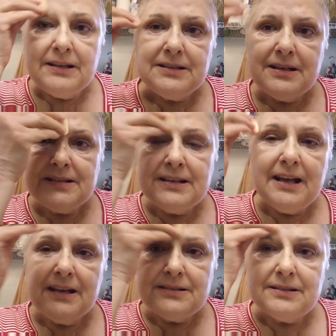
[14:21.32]
And it does
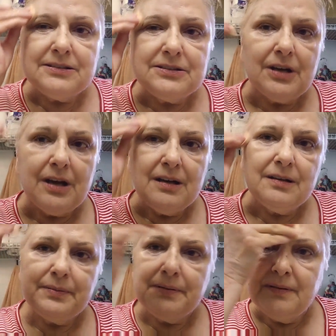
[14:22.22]
an excellent
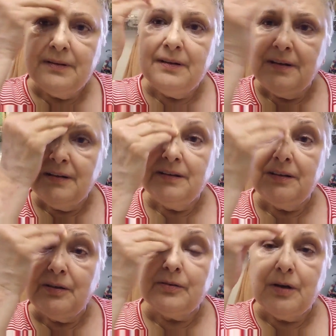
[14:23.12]
job,
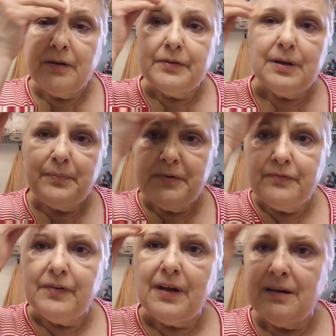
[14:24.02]
you know, covering up
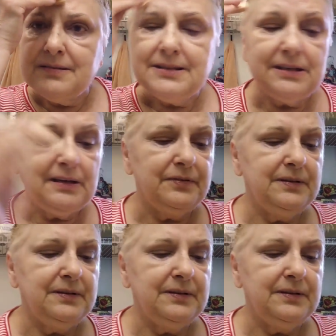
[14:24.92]
your flaws and